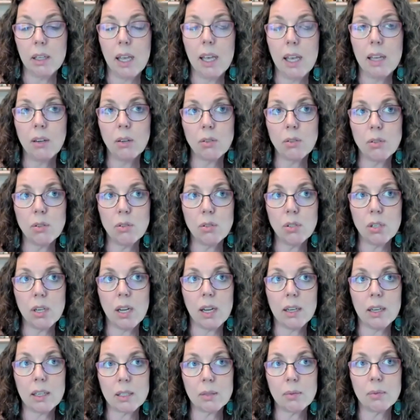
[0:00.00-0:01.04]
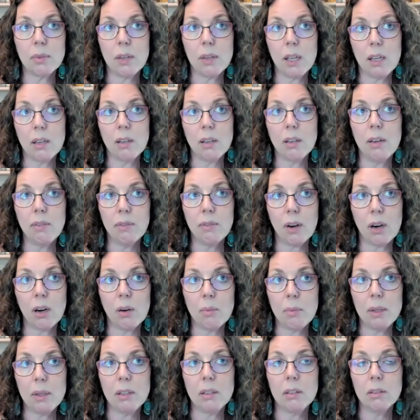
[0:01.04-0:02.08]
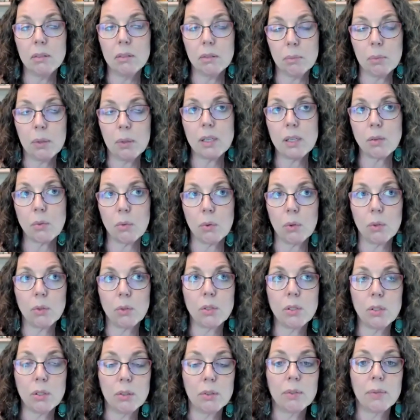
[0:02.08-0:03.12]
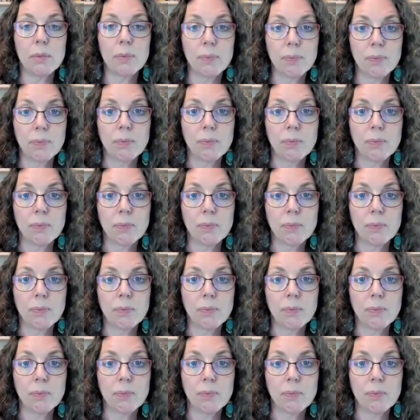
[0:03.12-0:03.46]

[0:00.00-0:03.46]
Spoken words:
And also genetics and environment plays a role too.